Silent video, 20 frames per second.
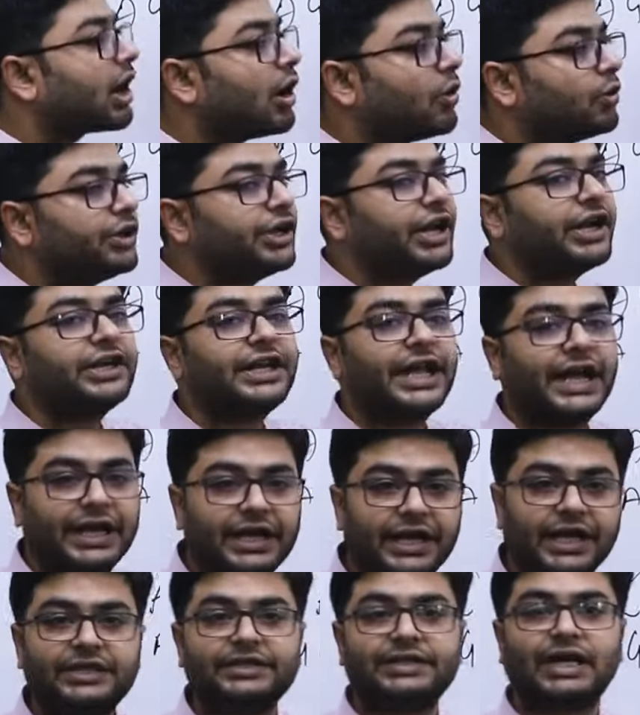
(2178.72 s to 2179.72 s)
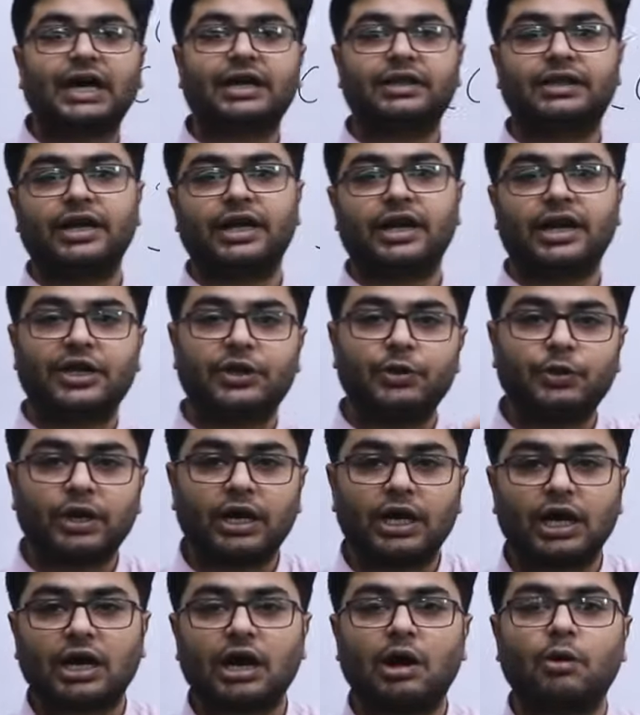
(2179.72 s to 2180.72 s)
accounting techniques are there?
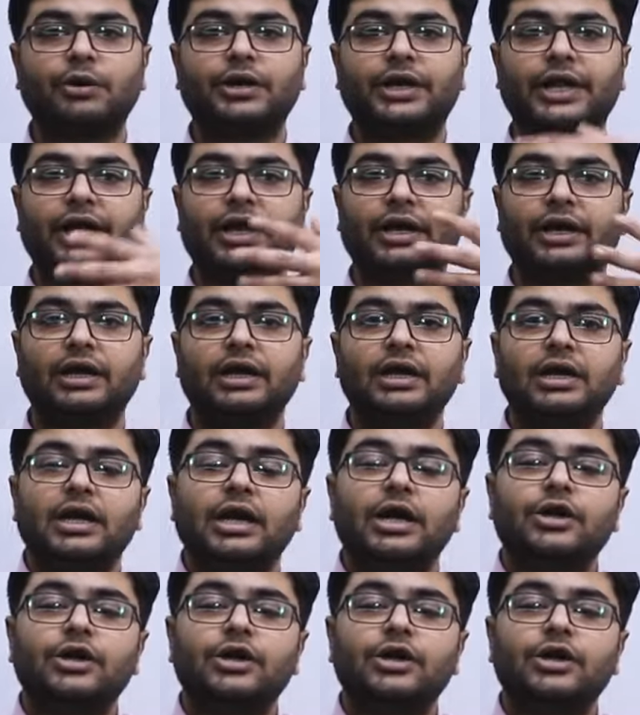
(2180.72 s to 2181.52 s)
Accrual accounting,